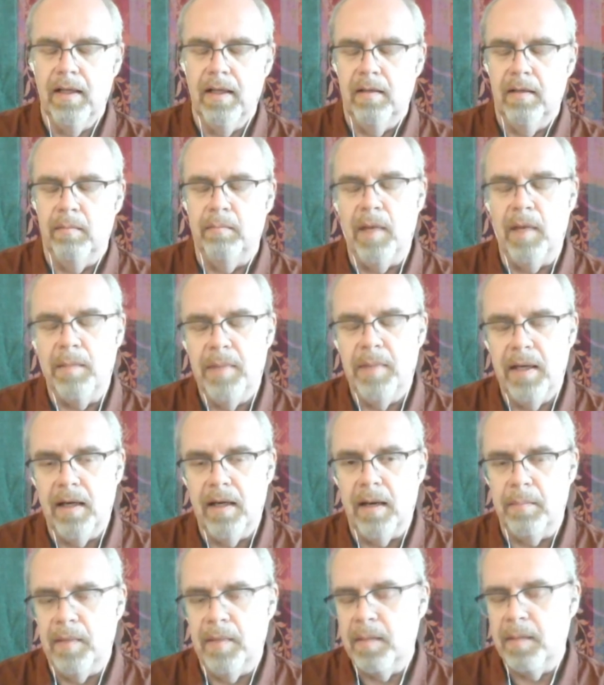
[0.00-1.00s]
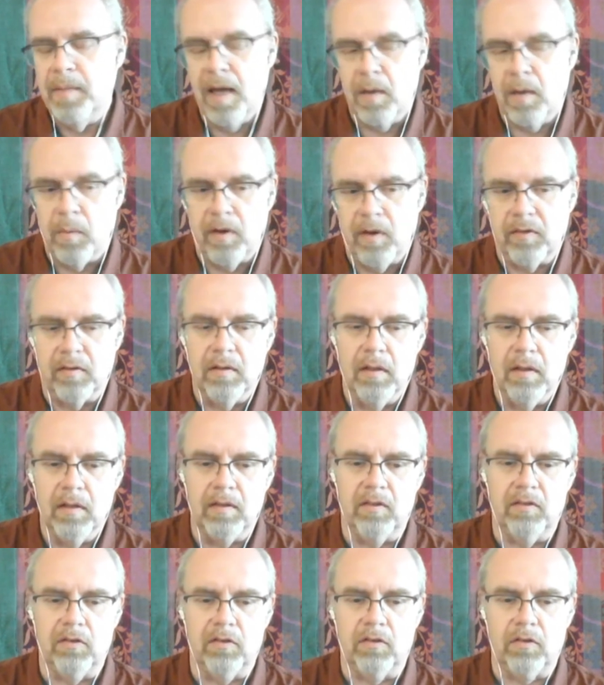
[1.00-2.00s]
Yeah. Maybe maybe I was not.
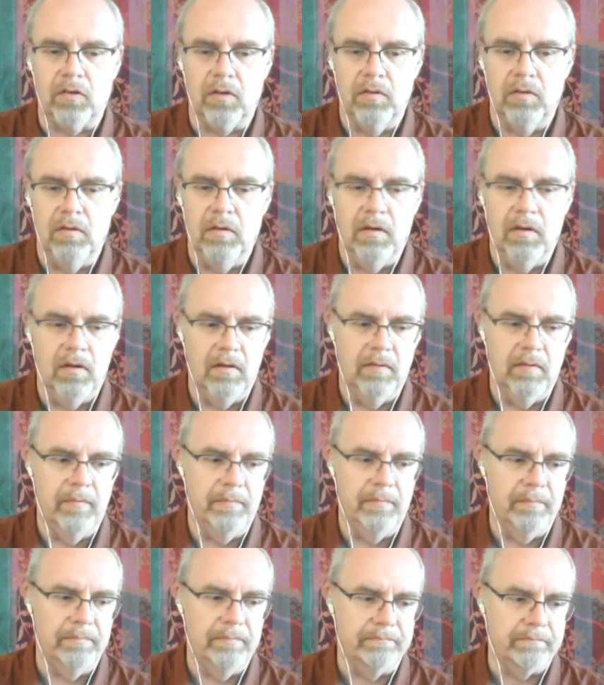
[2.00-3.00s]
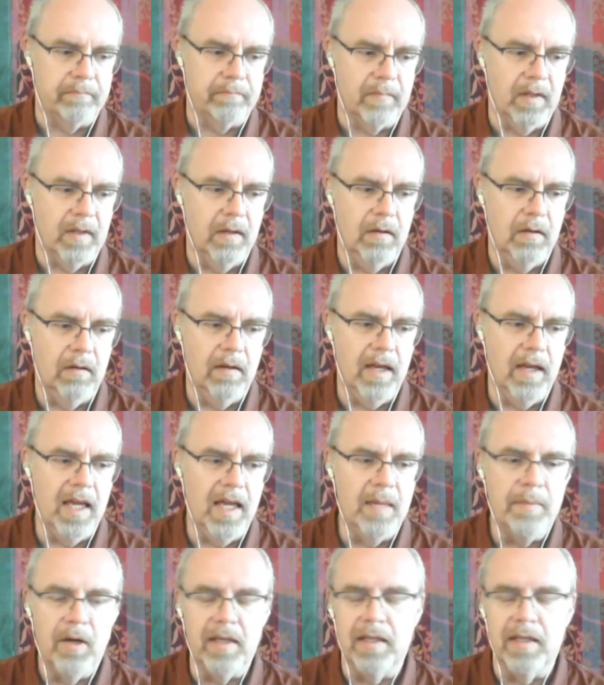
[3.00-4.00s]
Uh, uh,
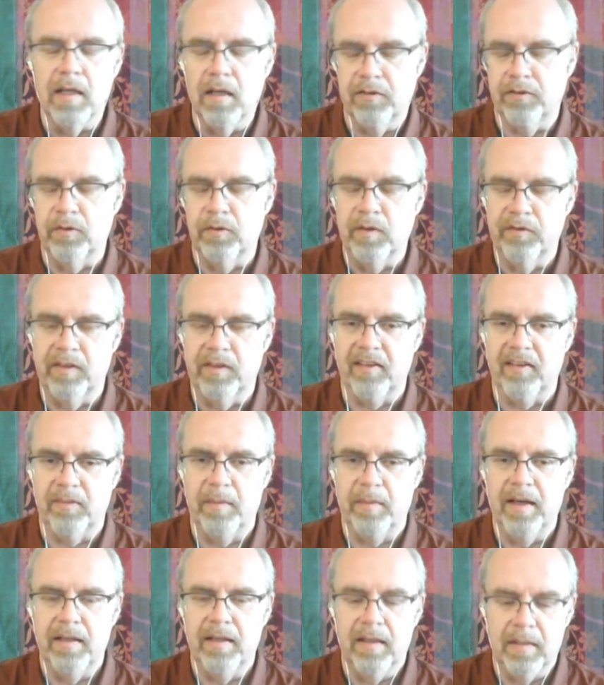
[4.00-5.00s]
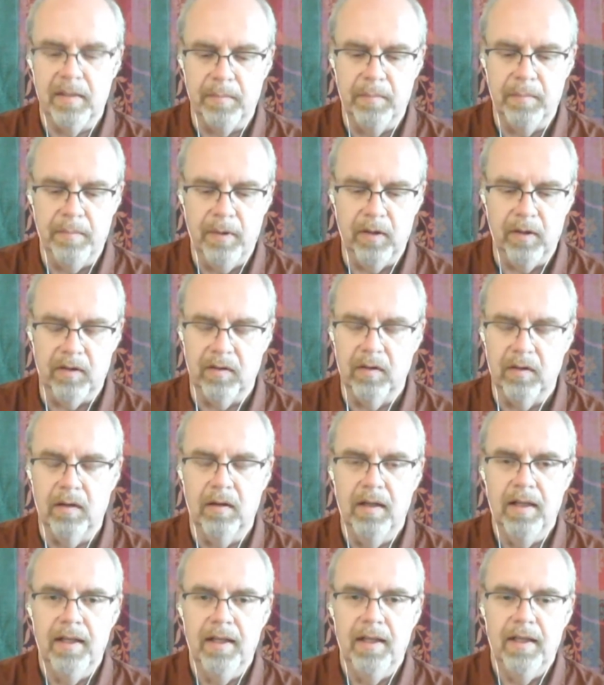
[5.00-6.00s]
able enough with text mining, but
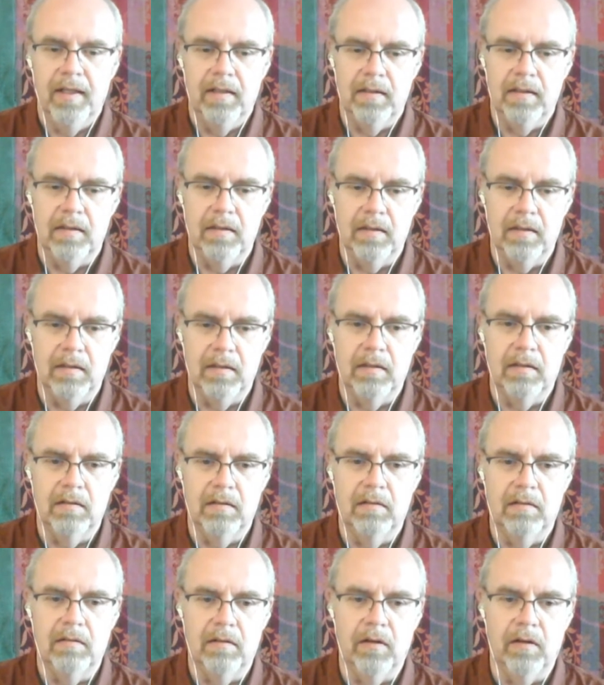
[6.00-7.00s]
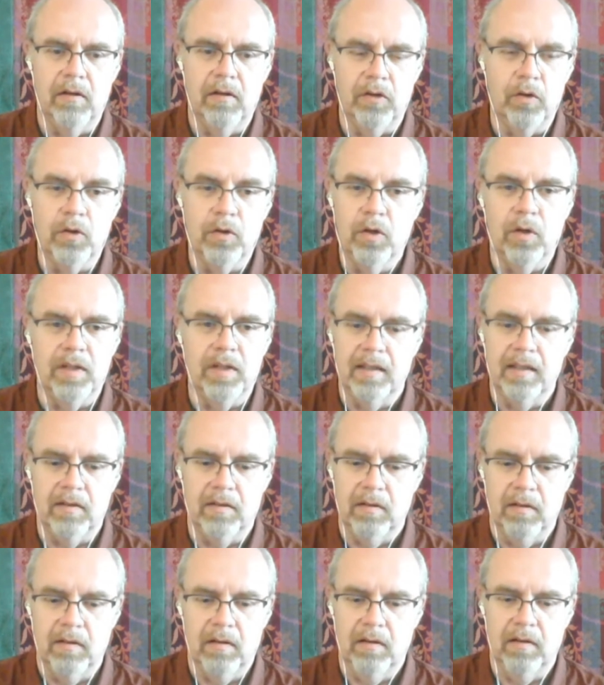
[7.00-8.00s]
uh, uh, you know that
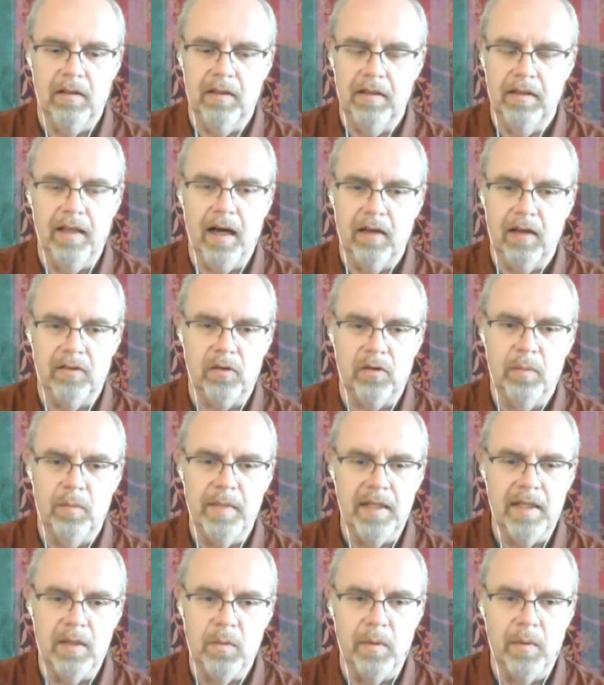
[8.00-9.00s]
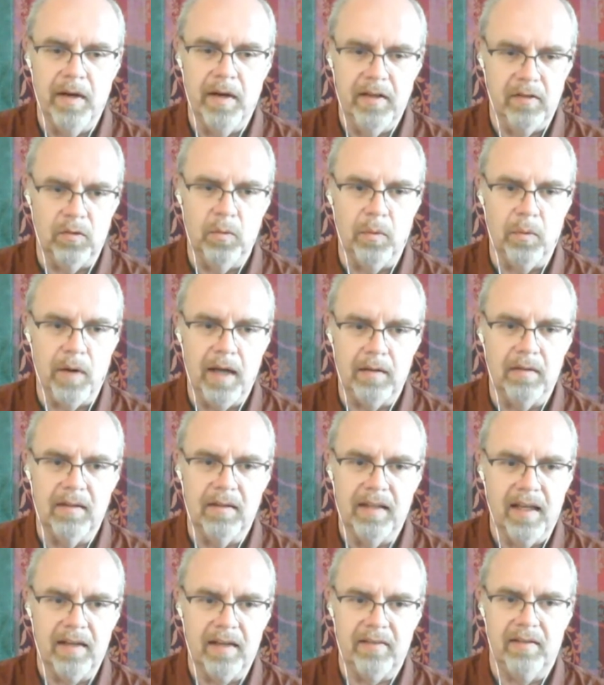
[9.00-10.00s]
uh, there are so many ways to write a
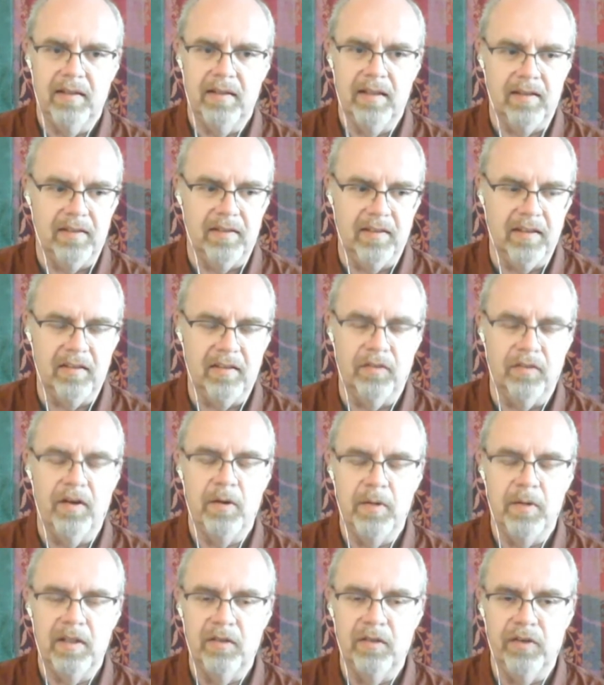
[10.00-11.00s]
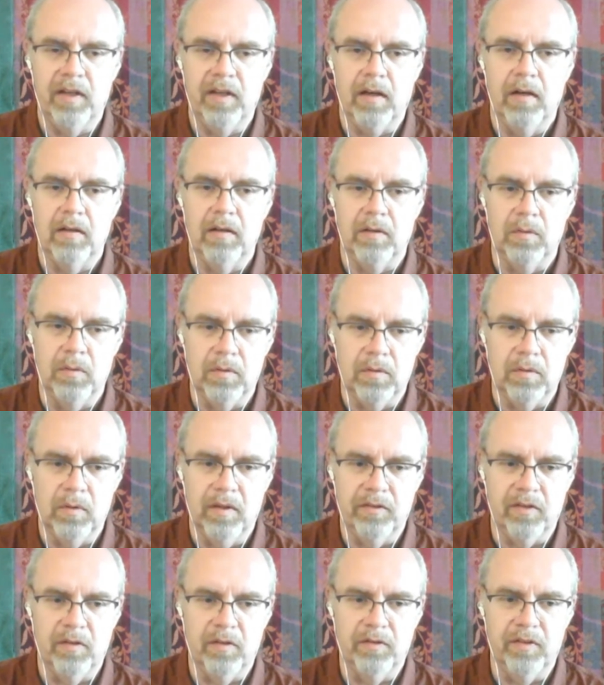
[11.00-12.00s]
text that it's very difficult to, to
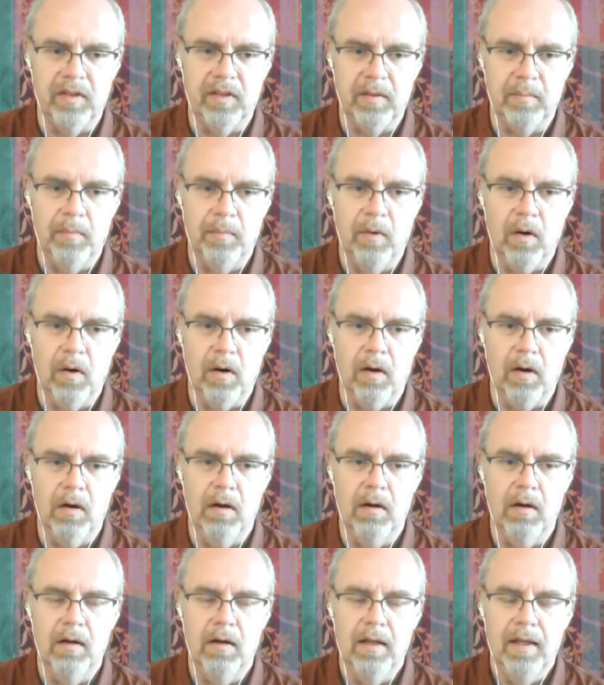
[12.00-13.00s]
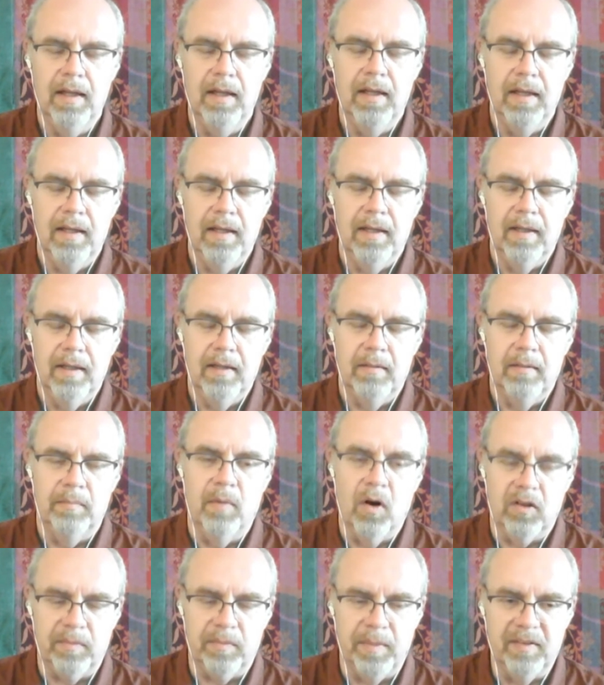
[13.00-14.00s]
have something more uh, more